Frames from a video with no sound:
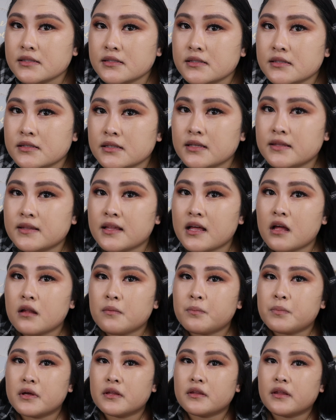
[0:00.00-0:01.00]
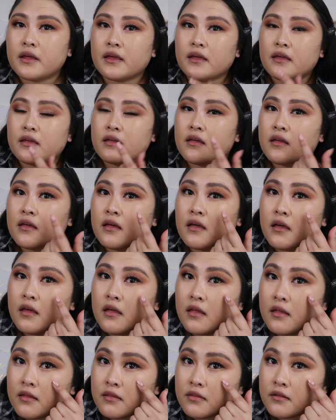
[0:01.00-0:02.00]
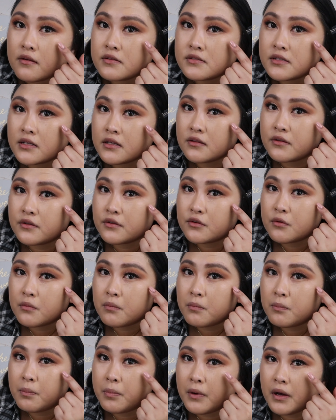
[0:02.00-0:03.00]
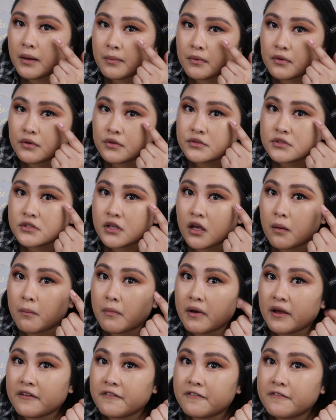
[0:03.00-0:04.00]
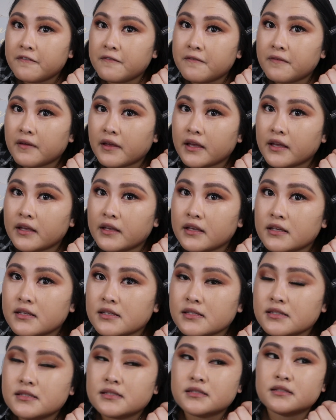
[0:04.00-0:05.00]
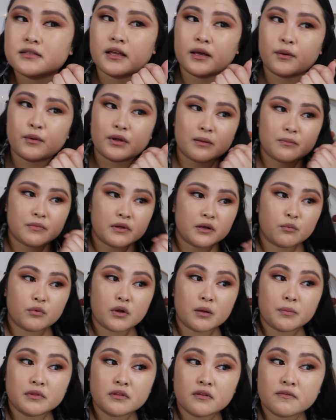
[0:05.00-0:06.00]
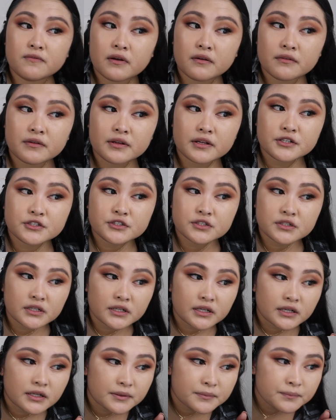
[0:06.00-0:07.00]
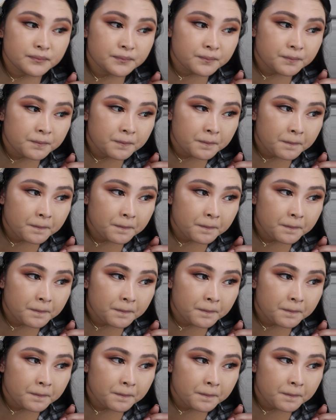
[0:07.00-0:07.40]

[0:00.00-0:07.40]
see that, but like there's like little bubbles on my face, like when I'm like rubbing the foundation in.